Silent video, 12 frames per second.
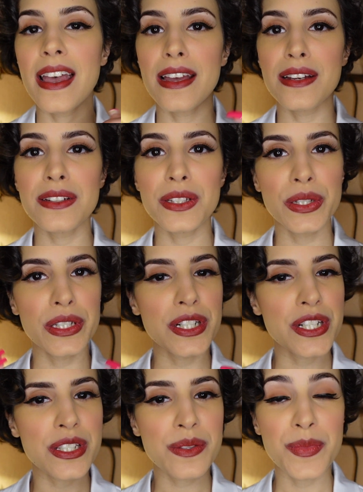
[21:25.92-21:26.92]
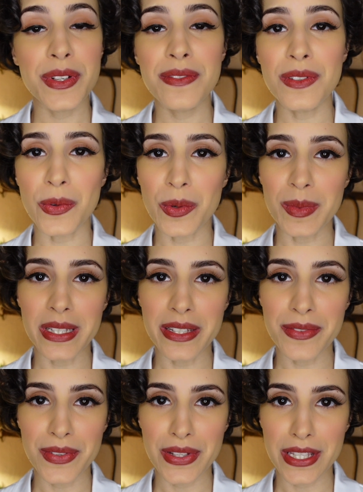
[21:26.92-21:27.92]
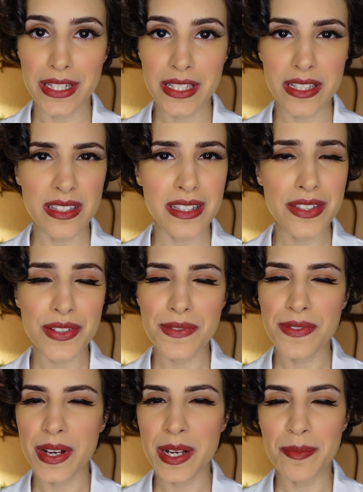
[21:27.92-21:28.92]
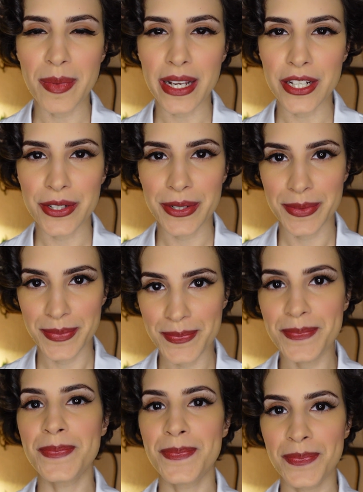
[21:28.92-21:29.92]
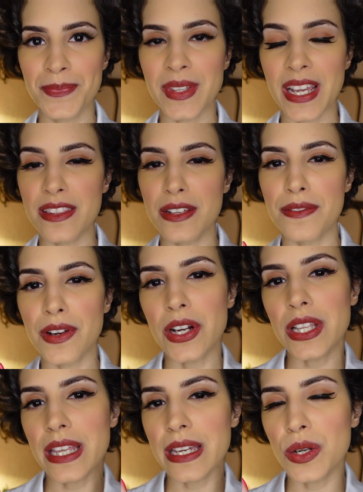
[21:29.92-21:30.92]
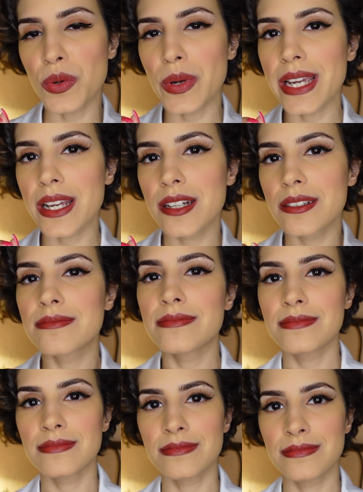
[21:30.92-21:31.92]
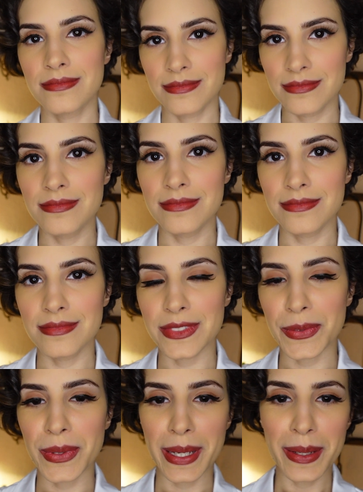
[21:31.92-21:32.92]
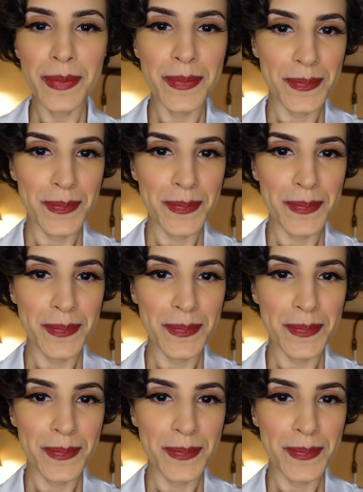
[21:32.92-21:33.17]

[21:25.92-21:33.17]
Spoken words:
And you can just breathe normally for these because these are very minor and they're very quick. Okay?